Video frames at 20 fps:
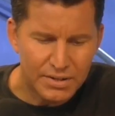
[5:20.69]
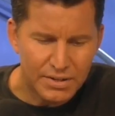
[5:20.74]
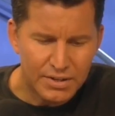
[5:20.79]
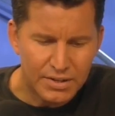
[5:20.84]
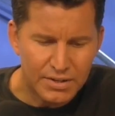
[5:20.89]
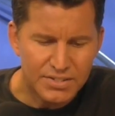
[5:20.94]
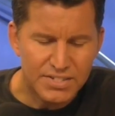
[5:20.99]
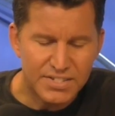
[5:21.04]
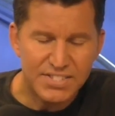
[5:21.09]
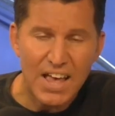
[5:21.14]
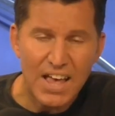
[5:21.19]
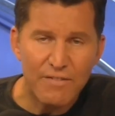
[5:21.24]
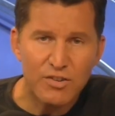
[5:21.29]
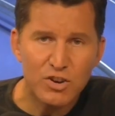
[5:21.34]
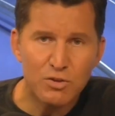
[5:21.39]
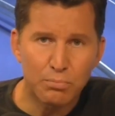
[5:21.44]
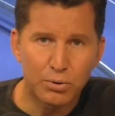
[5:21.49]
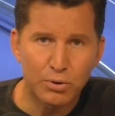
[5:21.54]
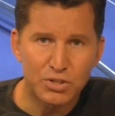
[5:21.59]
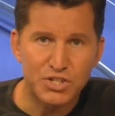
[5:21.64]

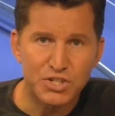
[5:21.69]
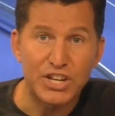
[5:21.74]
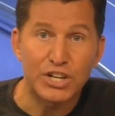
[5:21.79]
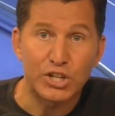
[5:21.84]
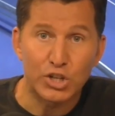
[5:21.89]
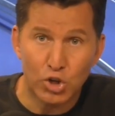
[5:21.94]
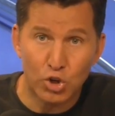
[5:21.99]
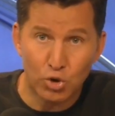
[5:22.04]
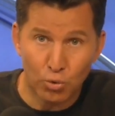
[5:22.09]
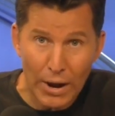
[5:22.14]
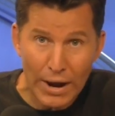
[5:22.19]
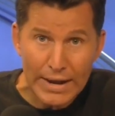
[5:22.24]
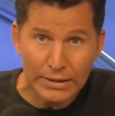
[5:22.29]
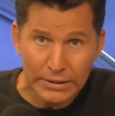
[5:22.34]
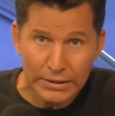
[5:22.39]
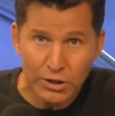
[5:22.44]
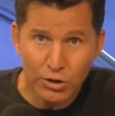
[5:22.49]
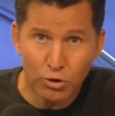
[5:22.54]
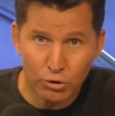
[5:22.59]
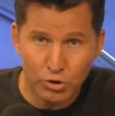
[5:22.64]
7%,
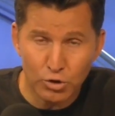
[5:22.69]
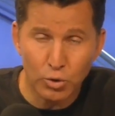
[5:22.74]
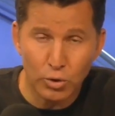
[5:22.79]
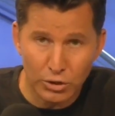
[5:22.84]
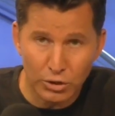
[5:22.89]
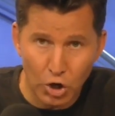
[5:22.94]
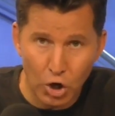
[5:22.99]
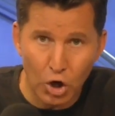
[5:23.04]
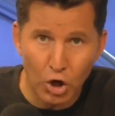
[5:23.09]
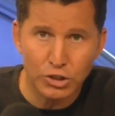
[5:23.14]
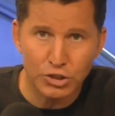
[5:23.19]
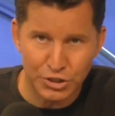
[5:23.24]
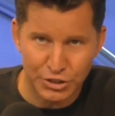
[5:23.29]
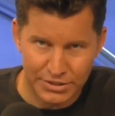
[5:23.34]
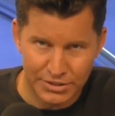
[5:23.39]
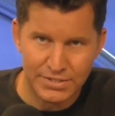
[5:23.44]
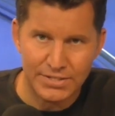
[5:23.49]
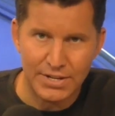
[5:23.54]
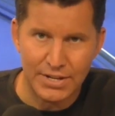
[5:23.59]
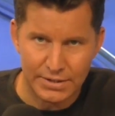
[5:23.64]
greatly or to a large
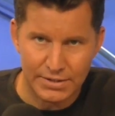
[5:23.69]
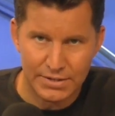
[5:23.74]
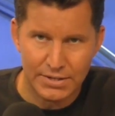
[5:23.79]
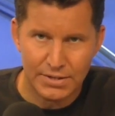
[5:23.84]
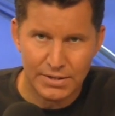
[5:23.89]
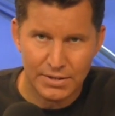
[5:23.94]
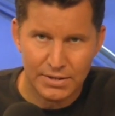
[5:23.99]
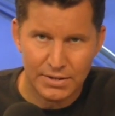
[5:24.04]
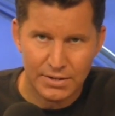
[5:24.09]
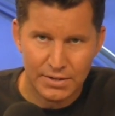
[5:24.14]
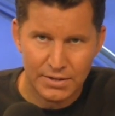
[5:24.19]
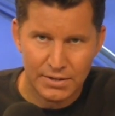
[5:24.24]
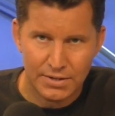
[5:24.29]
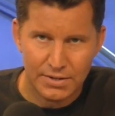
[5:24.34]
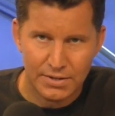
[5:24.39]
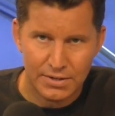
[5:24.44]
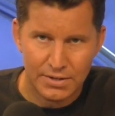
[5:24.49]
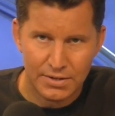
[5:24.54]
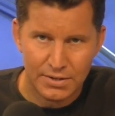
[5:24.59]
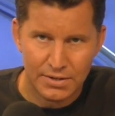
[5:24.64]
extent,
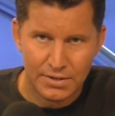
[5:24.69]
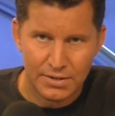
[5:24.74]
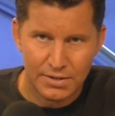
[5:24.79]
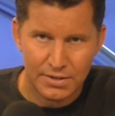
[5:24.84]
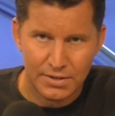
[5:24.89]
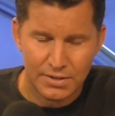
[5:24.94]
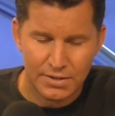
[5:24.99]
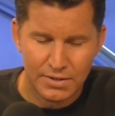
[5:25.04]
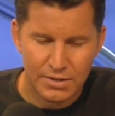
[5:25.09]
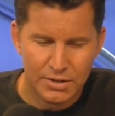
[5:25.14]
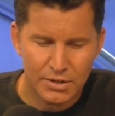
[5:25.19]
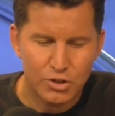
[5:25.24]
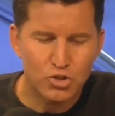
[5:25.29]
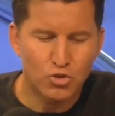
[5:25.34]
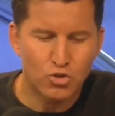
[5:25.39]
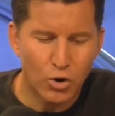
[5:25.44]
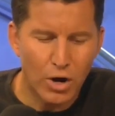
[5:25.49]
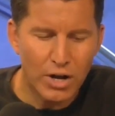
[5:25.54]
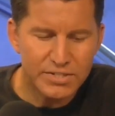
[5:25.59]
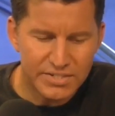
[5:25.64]

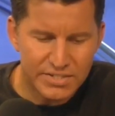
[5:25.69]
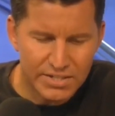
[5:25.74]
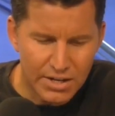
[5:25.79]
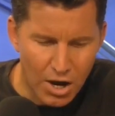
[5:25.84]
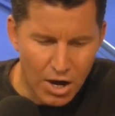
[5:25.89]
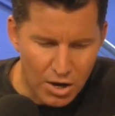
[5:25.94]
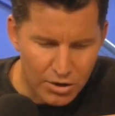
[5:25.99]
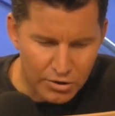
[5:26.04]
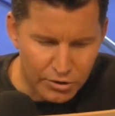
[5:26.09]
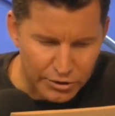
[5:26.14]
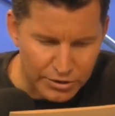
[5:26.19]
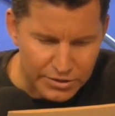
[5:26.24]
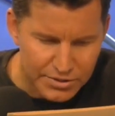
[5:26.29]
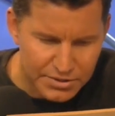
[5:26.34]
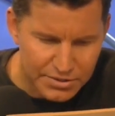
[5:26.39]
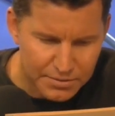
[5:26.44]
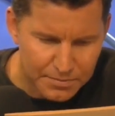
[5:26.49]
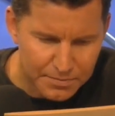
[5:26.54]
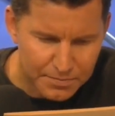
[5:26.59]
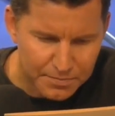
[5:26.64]
trust Congress.
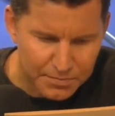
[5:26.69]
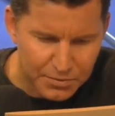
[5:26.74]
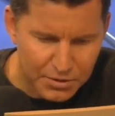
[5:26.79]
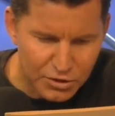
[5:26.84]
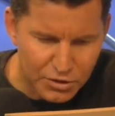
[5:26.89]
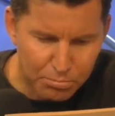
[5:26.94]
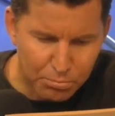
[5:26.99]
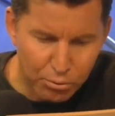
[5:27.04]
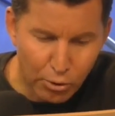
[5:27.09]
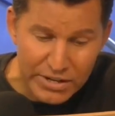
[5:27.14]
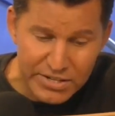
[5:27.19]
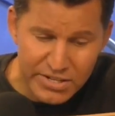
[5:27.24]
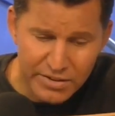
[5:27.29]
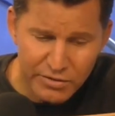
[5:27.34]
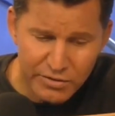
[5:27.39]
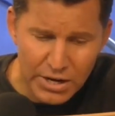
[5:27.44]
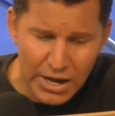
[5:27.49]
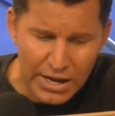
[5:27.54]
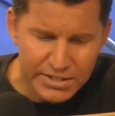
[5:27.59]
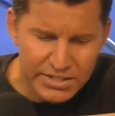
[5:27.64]
The President of the
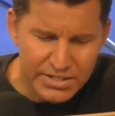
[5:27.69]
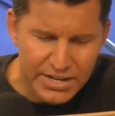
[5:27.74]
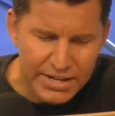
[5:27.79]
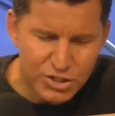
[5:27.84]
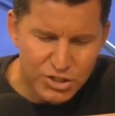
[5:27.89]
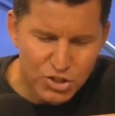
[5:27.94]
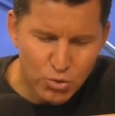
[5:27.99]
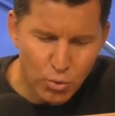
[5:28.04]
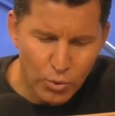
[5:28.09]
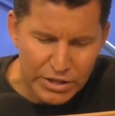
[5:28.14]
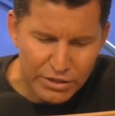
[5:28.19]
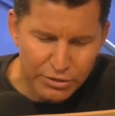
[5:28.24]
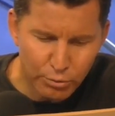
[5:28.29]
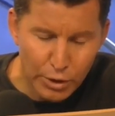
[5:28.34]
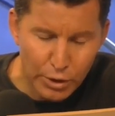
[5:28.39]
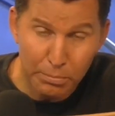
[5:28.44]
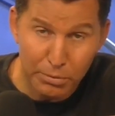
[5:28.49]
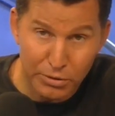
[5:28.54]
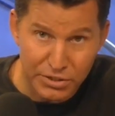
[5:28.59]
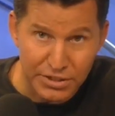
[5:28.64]
United States,
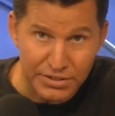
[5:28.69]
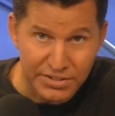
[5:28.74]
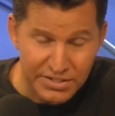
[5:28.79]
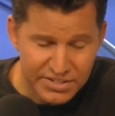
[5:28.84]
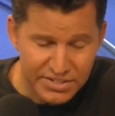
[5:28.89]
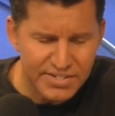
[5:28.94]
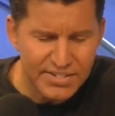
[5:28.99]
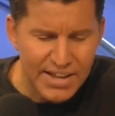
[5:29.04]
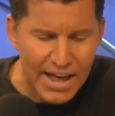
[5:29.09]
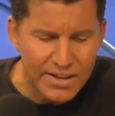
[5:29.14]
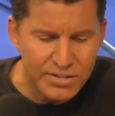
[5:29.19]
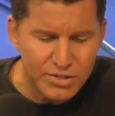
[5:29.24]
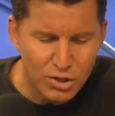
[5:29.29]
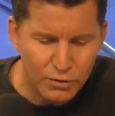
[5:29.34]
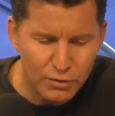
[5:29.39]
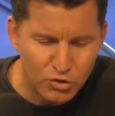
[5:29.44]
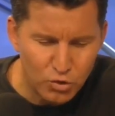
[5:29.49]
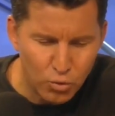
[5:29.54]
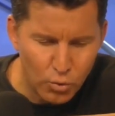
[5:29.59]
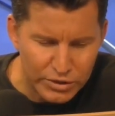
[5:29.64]
23%. This is as of
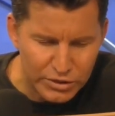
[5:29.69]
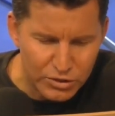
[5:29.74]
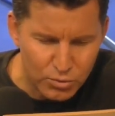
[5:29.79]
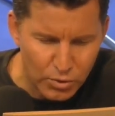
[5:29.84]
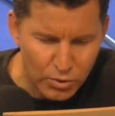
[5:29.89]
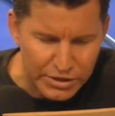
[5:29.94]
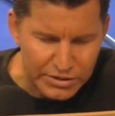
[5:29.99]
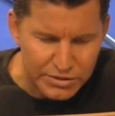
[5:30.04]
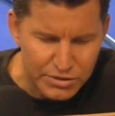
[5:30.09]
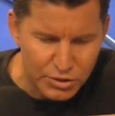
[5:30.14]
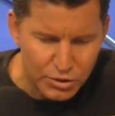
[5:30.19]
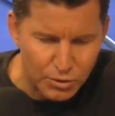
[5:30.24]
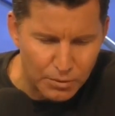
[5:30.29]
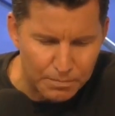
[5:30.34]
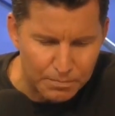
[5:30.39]
2022.